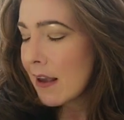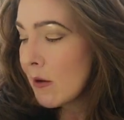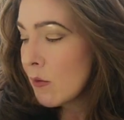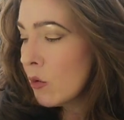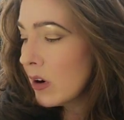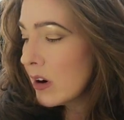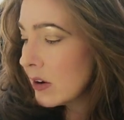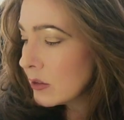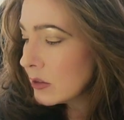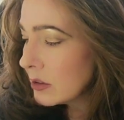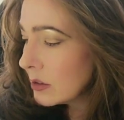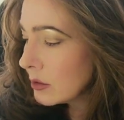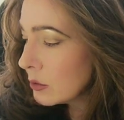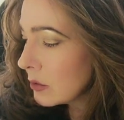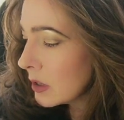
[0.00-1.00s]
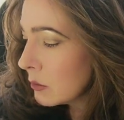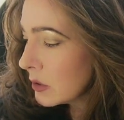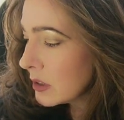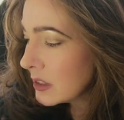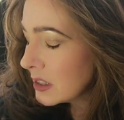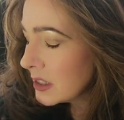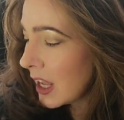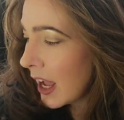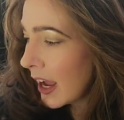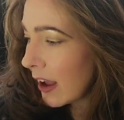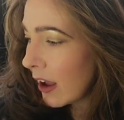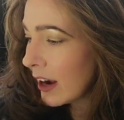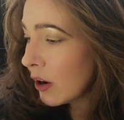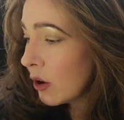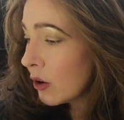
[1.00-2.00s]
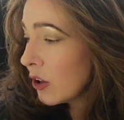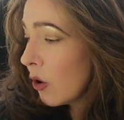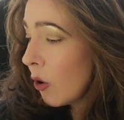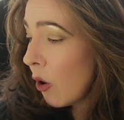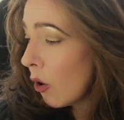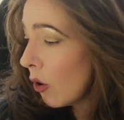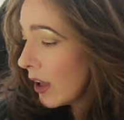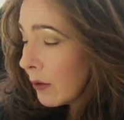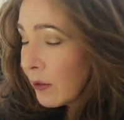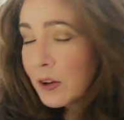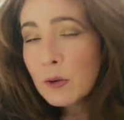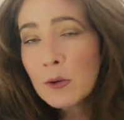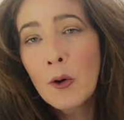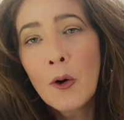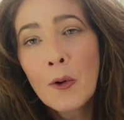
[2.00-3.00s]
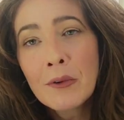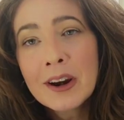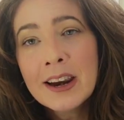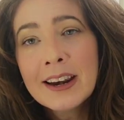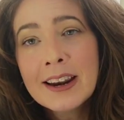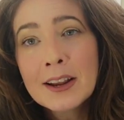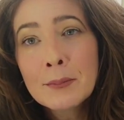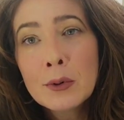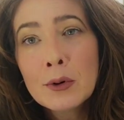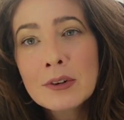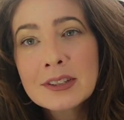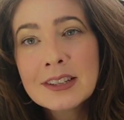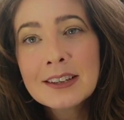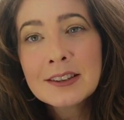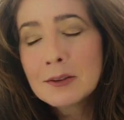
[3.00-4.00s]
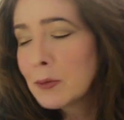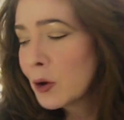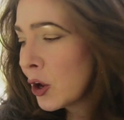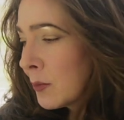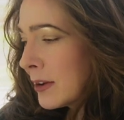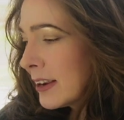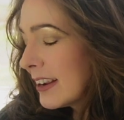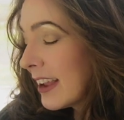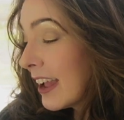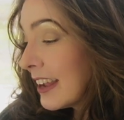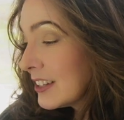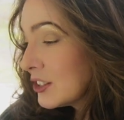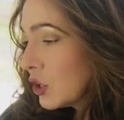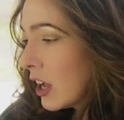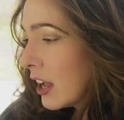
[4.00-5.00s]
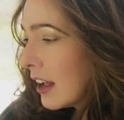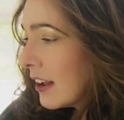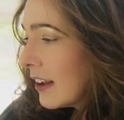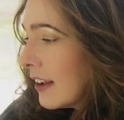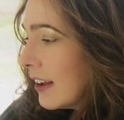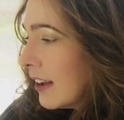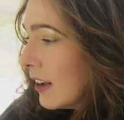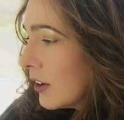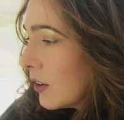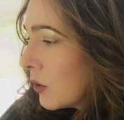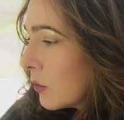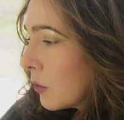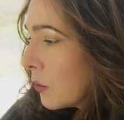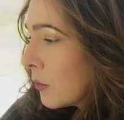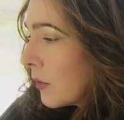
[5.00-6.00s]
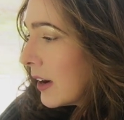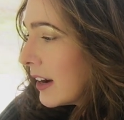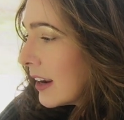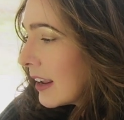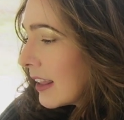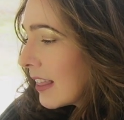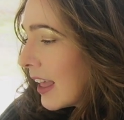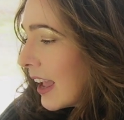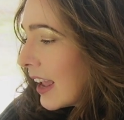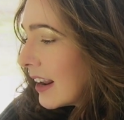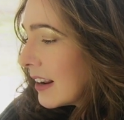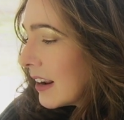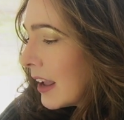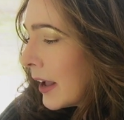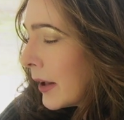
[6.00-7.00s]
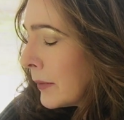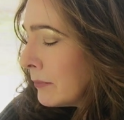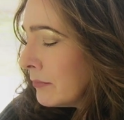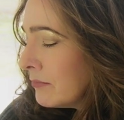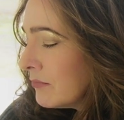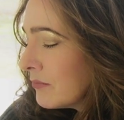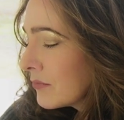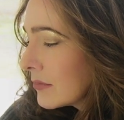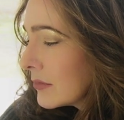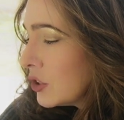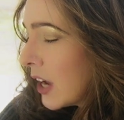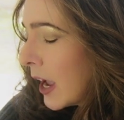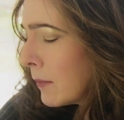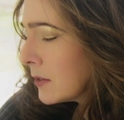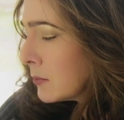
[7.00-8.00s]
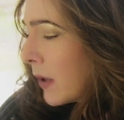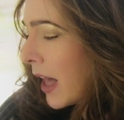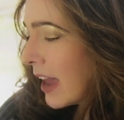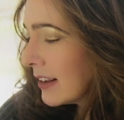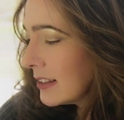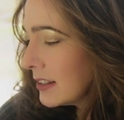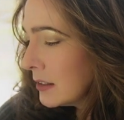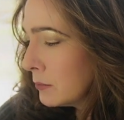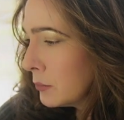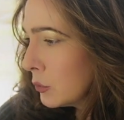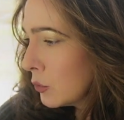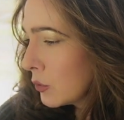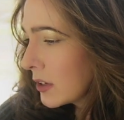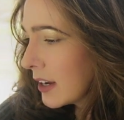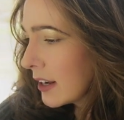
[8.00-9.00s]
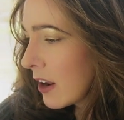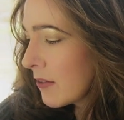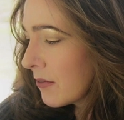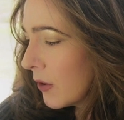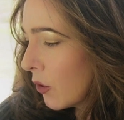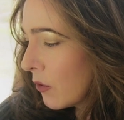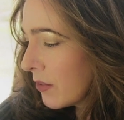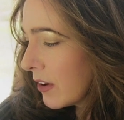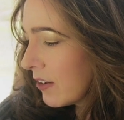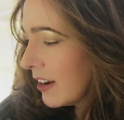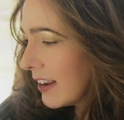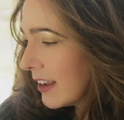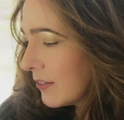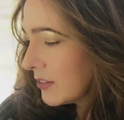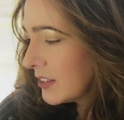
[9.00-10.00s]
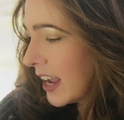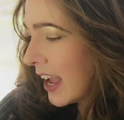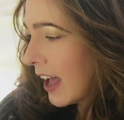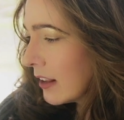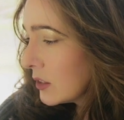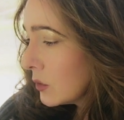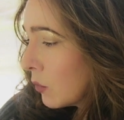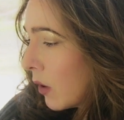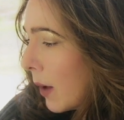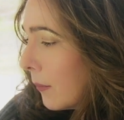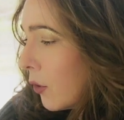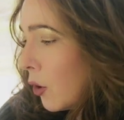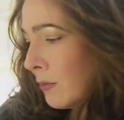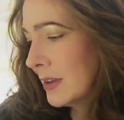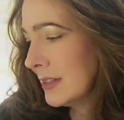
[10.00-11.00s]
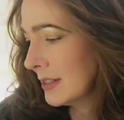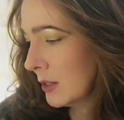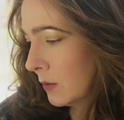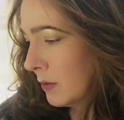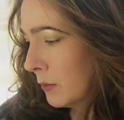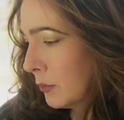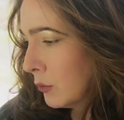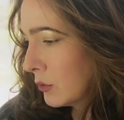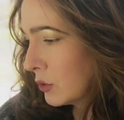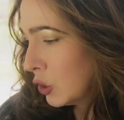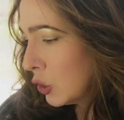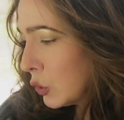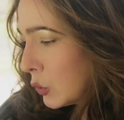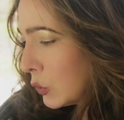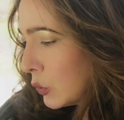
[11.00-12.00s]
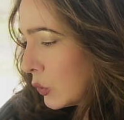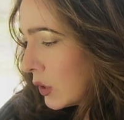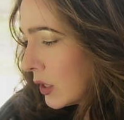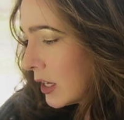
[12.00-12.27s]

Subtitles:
And what else do I want to say? I know you're all reading books at the moment, aren't you? You're all reading that James Patterson book, and I felt very left out. So I bought myself a book too.